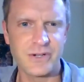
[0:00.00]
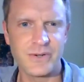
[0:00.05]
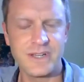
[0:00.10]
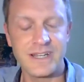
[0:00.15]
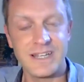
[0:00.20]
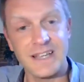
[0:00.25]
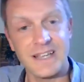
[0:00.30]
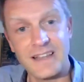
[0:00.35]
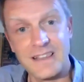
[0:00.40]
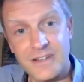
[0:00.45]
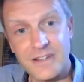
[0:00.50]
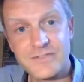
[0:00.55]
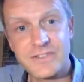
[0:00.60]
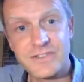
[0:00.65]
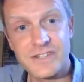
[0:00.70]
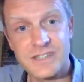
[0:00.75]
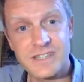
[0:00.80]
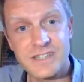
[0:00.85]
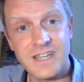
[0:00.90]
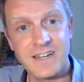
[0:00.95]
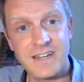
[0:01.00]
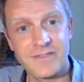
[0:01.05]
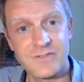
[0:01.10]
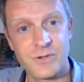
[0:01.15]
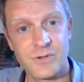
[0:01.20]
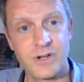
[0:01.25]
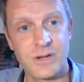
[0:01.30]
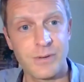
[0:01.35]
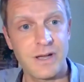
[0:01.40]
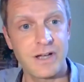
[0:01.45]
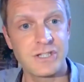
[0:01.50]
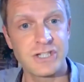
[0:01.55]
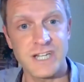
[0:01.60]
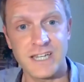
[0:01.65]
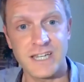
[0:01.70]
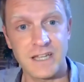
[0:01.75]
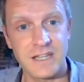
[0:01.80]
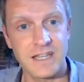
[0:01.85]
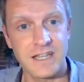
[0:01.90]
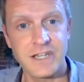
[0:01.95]
He loved to kind of talk about
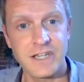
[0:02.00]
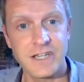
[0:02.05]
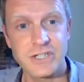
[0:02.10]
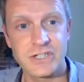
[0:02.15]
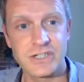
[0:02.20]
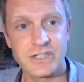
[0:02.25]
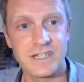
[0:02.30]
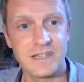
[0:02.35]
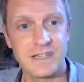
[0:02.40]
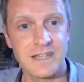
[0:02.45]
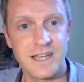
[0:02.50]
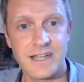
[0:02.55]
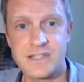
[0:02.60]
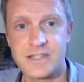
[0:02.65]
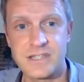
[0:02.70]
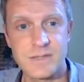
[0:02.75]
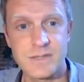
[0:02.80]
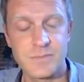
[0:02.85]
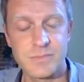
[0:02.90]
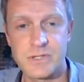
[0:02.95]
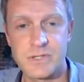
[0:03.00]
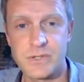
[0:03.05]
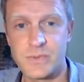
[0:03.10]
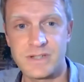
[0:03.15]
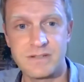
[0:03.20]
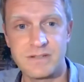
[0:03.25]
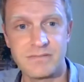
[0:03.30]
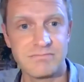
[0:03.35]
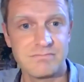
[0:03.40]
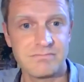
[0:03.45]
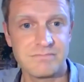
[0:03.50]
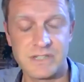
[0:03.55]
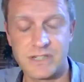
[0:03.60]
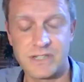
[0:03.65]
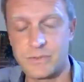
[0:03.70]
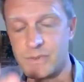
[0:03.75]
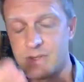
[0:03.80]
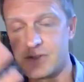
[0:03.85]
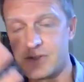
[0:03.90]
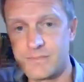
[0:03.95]
ejaculation in letters between
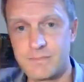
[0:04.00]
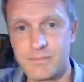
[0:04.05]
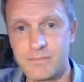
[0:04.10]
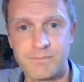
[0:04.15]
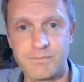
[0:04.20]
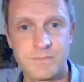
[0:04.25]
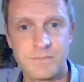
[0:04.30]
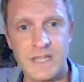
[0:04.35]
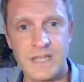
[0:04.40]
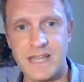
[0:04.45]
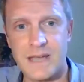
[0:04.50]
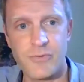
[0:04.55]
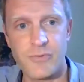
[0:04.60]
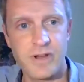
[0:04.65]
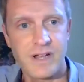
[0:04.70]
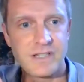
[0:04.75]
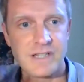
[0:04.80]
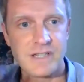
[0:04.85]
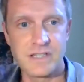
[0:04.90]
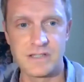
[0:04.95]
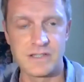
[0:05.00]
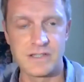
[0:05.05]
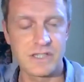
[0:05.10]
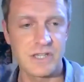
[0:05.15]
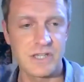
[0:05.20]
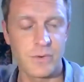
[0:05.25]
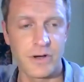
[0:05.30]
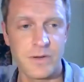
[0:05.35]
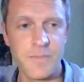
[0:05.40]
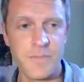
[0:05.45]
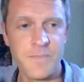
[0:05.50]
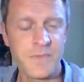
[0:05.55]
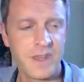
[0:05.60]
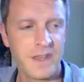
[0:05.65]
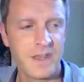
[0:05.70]
with his collaborators and so on.